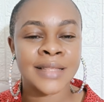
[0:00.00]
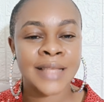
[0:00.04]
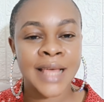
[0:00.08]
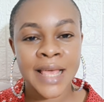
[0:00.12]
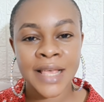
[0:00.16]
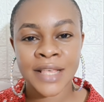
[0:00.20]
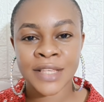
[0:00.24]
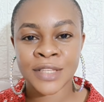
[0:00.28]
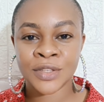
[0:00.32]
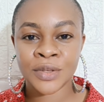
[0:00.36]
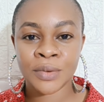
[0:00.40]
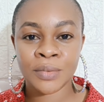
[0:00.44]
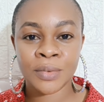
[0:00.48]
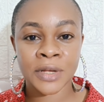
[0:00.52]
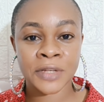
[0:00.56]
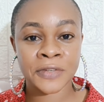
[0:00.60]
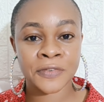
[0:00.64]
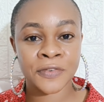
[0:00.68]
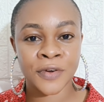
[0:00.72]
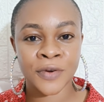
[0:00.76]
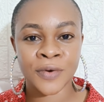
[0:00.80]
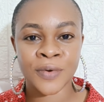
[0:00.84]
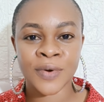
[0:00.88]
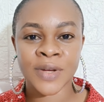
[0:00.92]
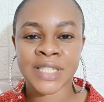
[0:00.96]
Thank you so
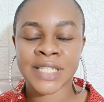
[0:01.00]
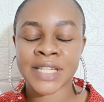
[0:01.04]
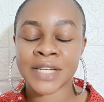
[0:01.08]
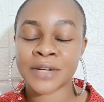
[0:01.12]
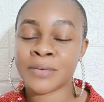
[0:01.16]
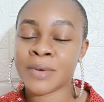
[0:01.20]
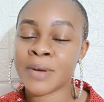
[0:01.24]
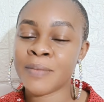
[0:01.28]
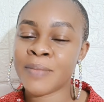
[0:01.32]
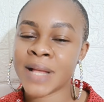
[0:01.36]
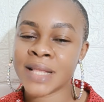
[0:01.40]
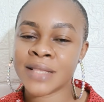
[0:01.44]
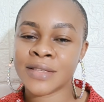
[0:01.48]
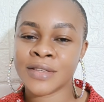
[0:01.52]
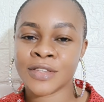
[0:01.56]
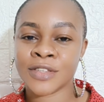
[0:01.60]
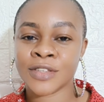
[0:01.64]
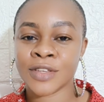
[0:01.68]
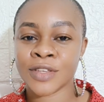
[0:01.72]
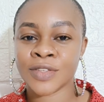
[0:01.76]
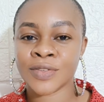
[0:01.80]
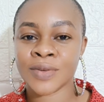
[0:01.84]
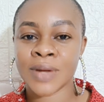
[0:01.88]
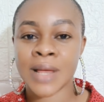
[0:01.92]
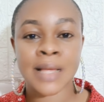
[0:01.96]
much for watching. Remember to
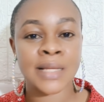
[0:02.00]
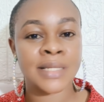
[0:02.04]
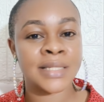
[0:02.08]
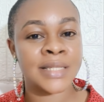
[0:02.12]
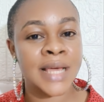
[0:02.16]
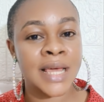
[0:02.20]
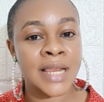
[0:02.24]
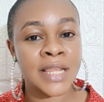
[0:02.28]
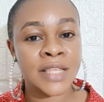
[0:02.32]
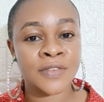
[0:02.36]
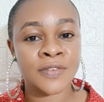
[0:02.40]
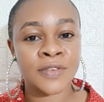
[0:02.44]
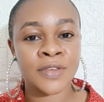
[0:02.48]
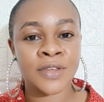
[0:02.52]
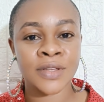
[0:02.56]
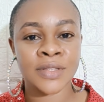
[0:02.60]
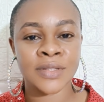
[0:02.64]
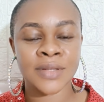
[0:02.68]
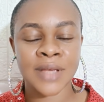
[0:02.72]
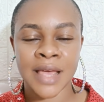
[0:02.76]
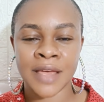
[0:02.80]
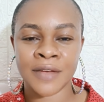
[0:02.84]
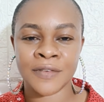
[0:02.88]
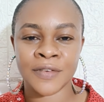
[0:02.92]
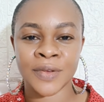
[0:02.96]
subscribe, share this video
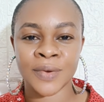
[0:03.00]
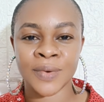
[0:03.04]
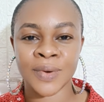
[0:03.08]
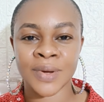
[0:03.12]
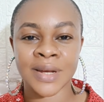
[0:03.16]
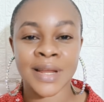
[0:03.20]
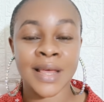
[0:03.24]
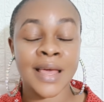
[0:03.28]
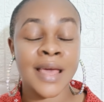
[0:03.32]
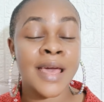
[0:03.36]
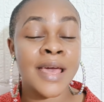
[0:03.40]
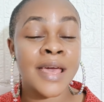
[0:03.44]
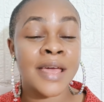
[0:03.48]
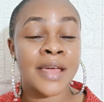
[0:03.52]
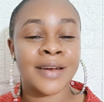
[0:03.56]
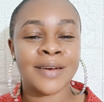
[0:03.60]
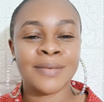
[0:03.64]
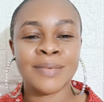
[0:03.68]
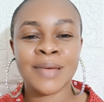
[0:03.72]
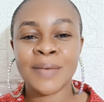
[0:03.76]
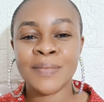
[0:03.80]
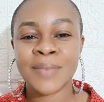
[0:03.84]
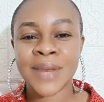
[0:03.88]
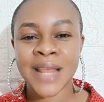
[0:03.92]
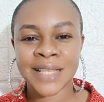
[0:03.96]
to everyone.
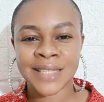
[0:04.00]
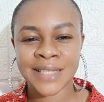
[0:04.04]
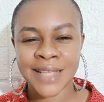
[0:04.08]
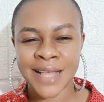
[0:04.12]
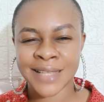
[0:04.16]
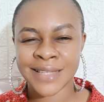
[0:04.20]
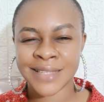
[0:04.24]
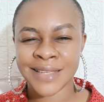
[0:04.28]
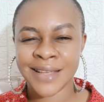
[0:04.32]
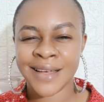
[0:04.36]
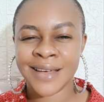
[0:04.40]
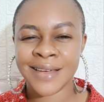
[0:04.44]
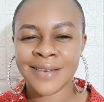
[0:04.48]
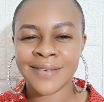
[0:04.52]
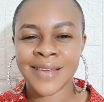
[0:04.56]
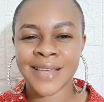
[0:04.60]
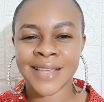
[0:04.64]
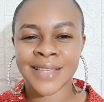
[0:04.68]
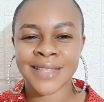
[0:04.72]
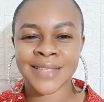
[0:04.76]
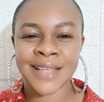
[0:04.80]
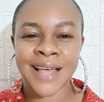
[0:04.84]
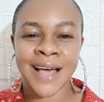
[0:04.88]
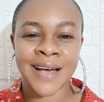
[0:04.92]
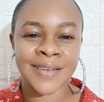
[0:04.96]
Remain blessed as
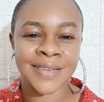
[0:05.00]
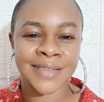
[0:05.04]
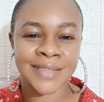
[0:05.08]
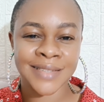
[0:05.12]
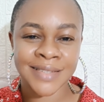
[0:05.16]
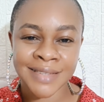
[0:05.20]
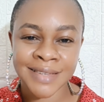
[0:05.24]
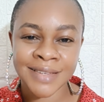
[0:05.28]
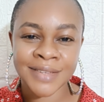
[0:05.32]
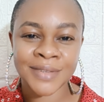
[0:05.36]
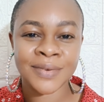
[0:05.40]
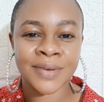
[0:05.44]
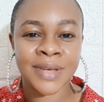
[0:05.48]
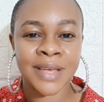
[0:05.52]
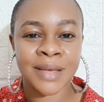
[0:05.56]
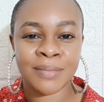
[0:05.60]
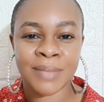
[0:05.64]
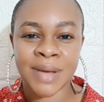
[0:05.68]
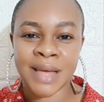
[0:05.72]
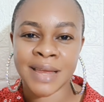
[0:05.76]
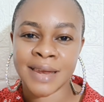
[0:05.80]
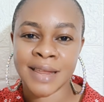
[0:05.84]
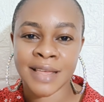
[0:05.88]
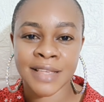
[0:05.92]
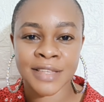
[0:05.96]
always. I'll see you
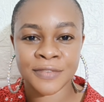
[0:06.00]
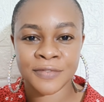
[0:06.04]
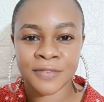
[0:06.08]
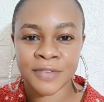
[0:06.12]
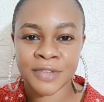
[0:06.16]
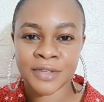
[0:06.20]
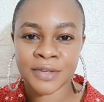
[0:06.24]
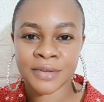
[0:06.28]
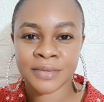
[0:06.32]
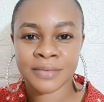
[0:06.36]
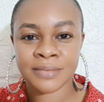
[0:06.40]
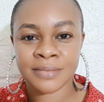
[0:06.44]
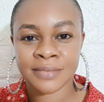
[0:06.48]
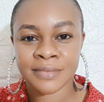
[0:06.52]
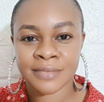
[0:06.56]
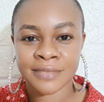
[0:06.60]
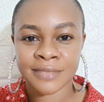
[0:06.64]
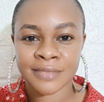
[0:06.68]
in my next video.